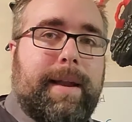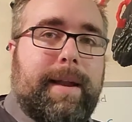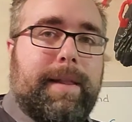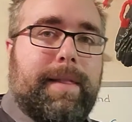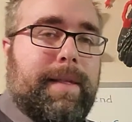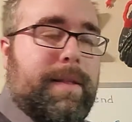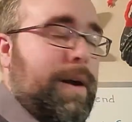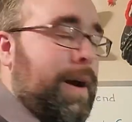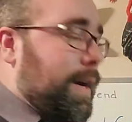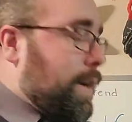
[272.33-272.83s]
it's
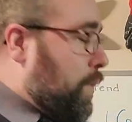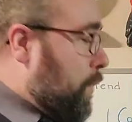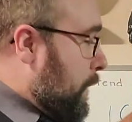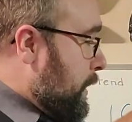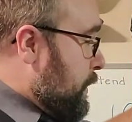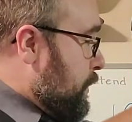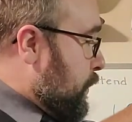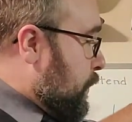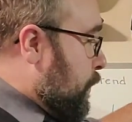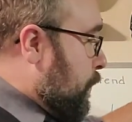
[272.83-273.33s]
not
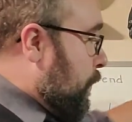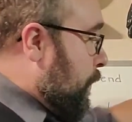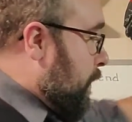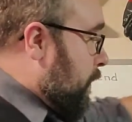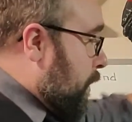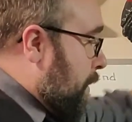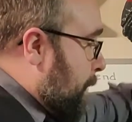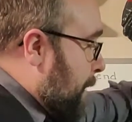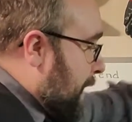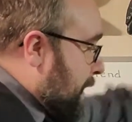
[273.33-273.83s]
going to cool
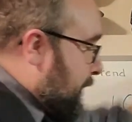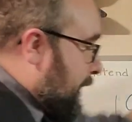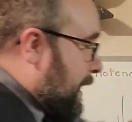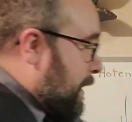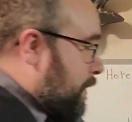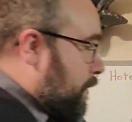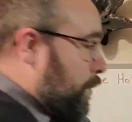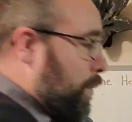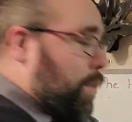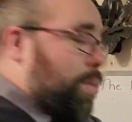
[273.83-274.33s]
so much as
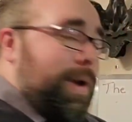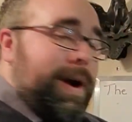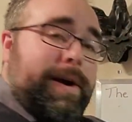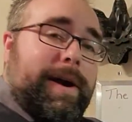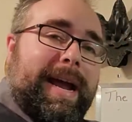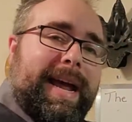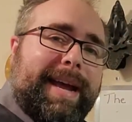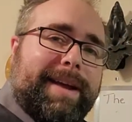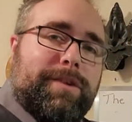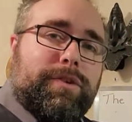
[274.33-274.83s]
to
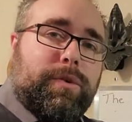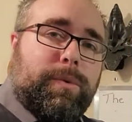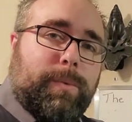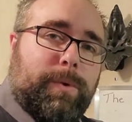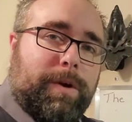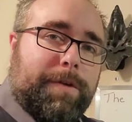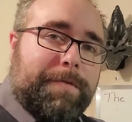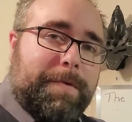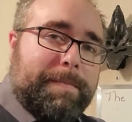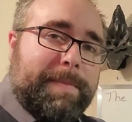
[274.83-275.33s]
require extra
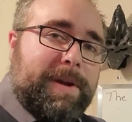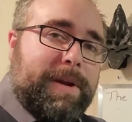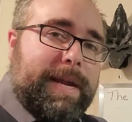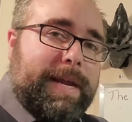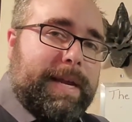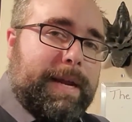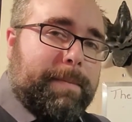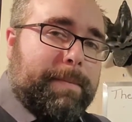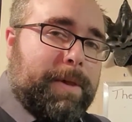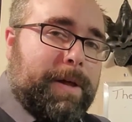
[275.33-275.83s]
work from your
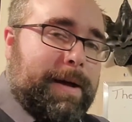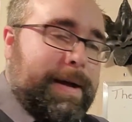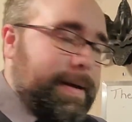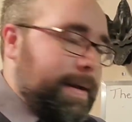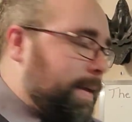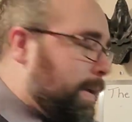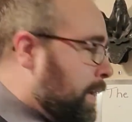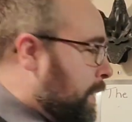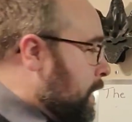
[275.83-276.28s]
heating block,